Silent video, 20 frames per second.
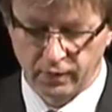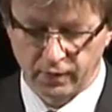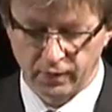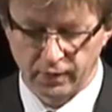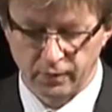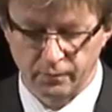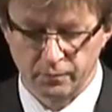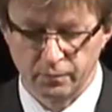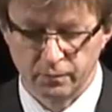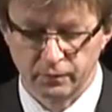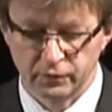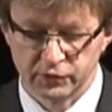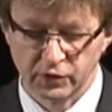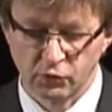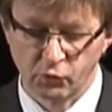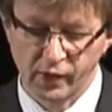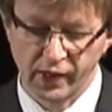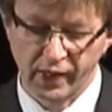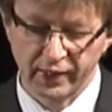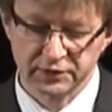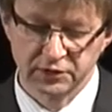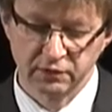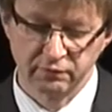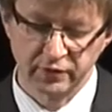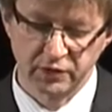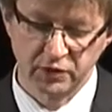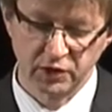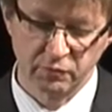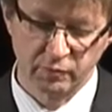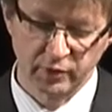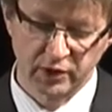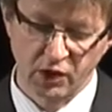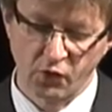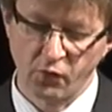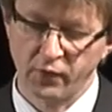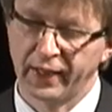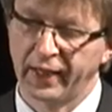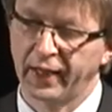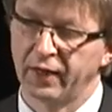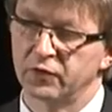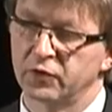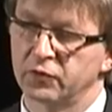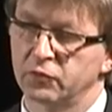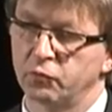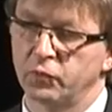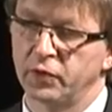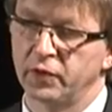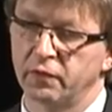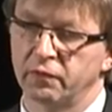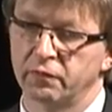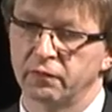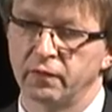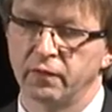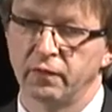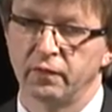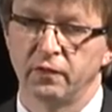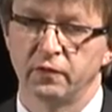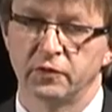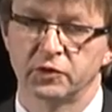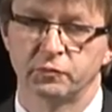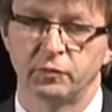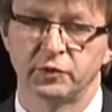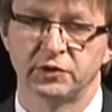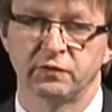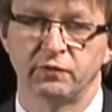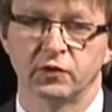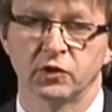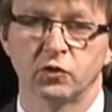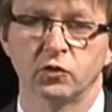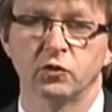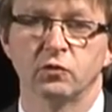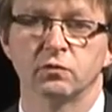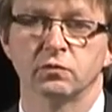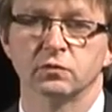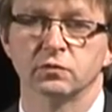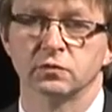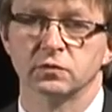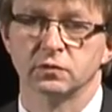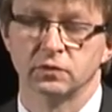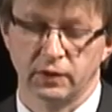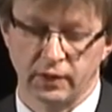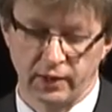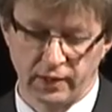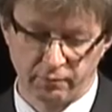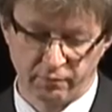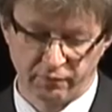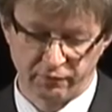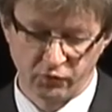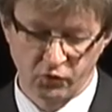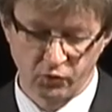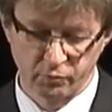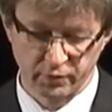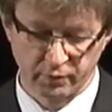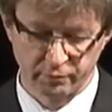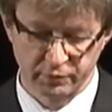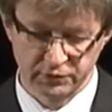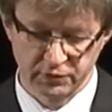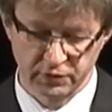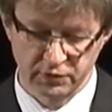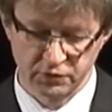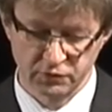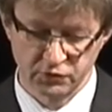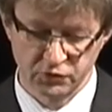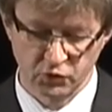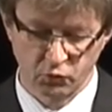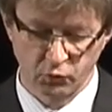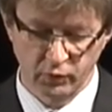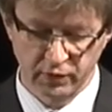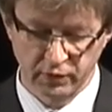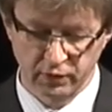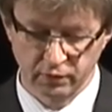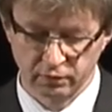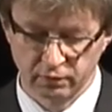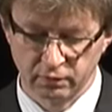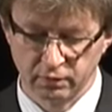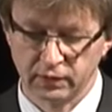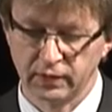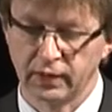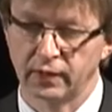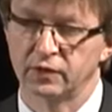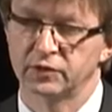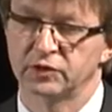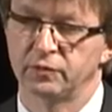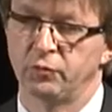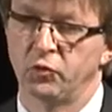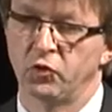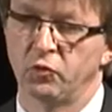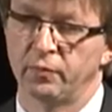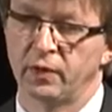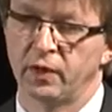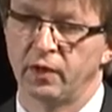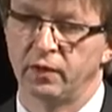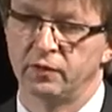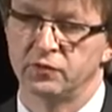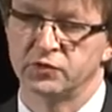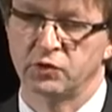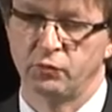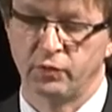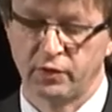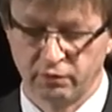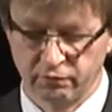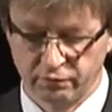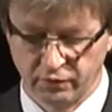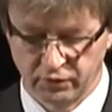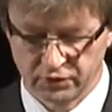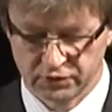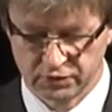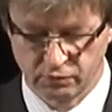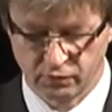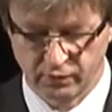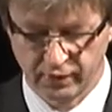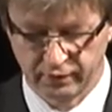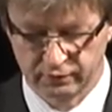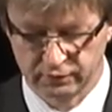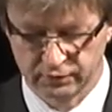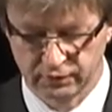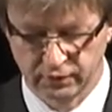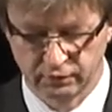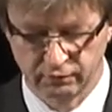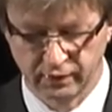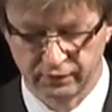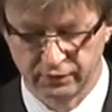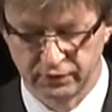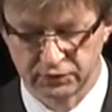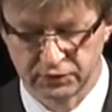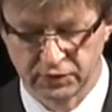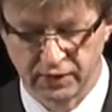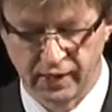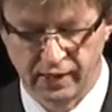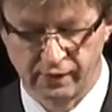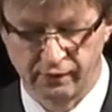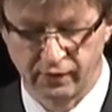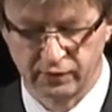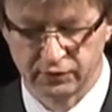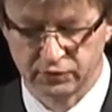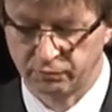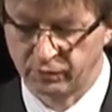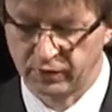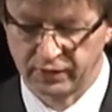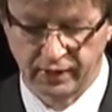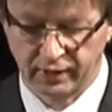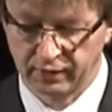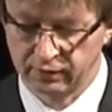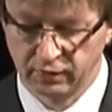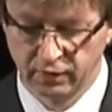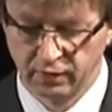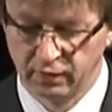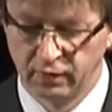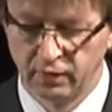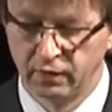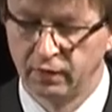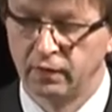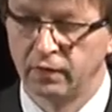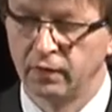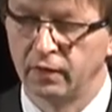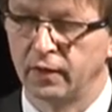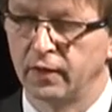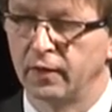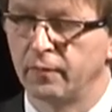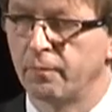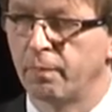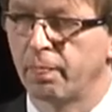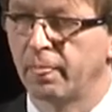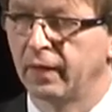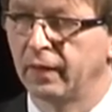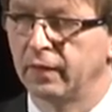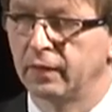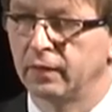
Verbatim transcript: Um, so we're actively going to be going out with specific calls um, for propositions that we can get our support behind so we can focus them around, around these key areas. So be that um,